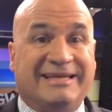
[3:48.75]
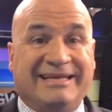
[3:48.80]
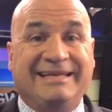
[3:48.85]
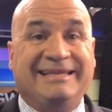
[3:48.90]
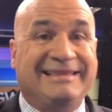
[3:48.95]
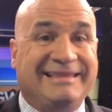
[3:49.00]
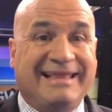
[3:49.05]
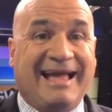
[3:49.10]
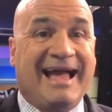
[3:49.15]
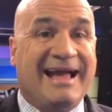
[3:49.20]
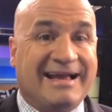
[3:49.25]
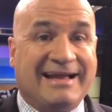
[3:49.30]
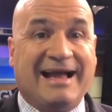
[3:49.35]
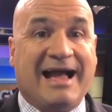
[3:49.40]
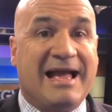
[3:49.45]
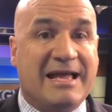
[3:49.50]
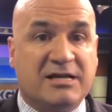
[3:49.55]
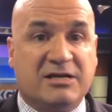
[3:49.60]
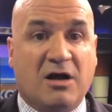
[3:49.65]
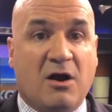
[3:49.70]
Get that
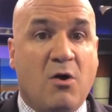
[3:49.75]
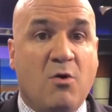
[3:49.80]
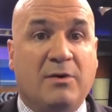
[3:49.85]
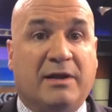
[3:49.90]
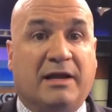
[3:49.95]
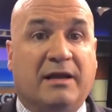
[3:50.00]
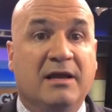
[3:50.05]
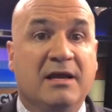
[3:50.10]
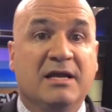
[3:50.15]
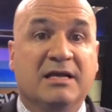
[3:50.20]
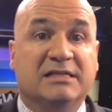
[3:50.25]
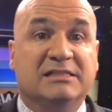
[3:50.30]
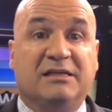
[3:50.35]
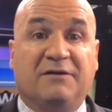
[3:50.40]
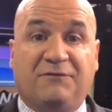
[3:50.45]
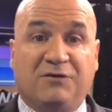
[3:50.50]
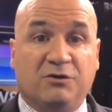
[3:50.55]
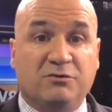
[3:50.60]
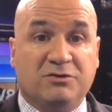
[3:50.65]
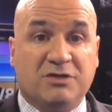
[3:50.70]
guy going, because
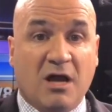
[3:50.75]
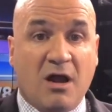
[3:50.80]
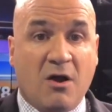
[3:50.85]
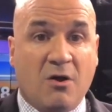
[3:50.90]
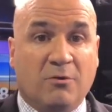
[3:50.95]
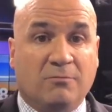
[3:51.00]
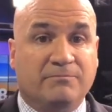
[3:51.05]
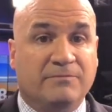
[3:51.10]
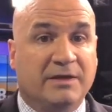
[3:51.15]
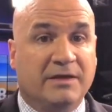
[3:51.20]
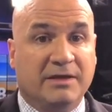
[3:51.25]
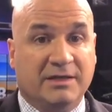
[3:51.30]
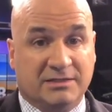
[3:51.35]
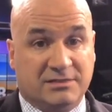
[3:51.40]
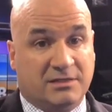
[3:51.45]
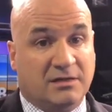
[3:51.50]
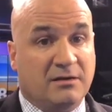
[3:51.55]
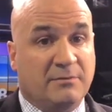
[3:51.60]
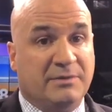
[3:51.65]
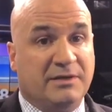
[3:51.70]
if you don't, it's
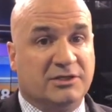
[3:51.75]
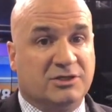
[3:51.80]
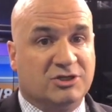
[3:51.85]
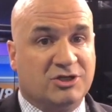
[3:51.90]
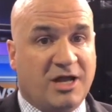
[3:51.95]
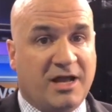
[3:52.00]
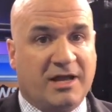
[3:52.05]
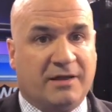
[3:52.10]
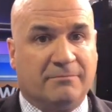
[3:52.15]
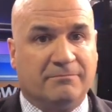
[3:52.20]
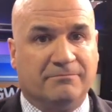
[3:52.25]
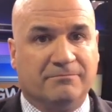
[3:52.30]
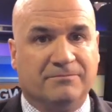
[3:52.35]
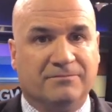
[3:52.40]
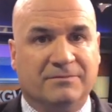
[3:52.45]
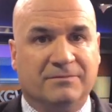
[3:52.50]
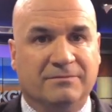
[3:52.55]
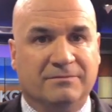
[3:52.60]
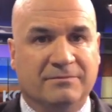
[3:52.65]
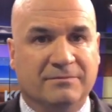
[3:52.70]
going to be a
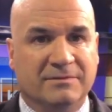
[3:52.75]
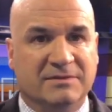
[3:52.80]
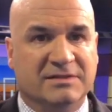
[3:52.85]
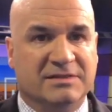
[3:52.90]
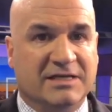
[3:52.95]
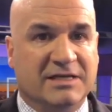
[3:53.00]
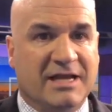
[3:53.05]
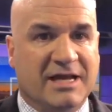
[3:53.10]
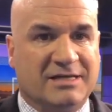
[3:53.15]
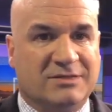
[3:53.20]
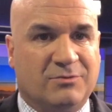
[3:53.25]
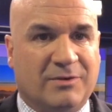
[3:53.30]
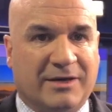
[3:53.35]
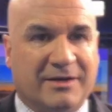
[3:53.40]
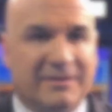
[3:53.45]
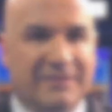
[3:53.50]
shame. See you next week.